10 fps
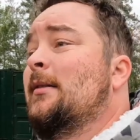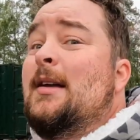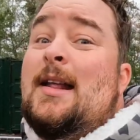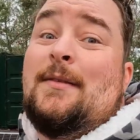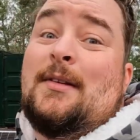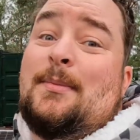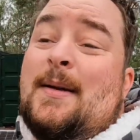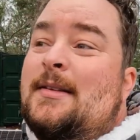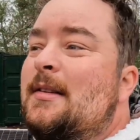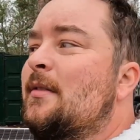It's kind of
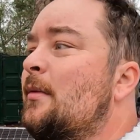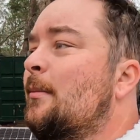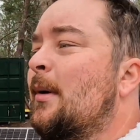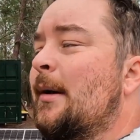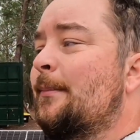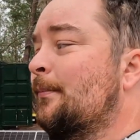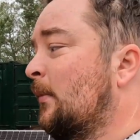expensive, but